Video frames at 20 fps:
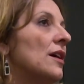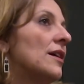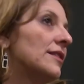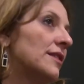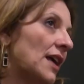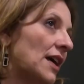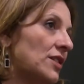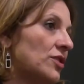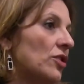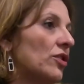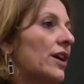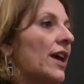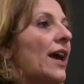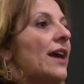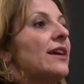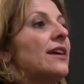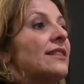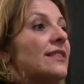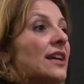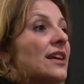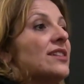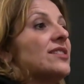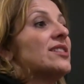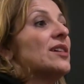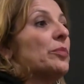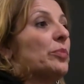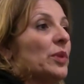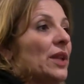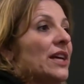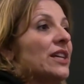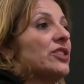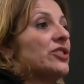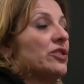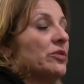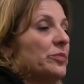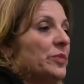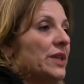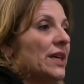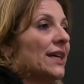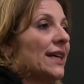That's okay. There's a place
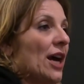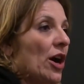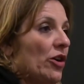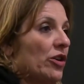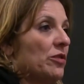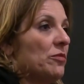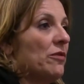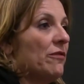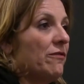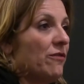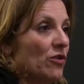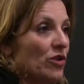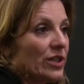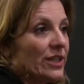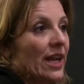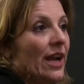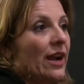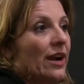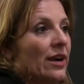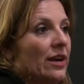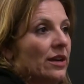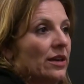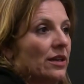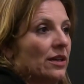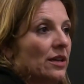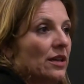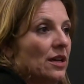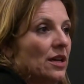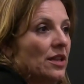to be accountable for there.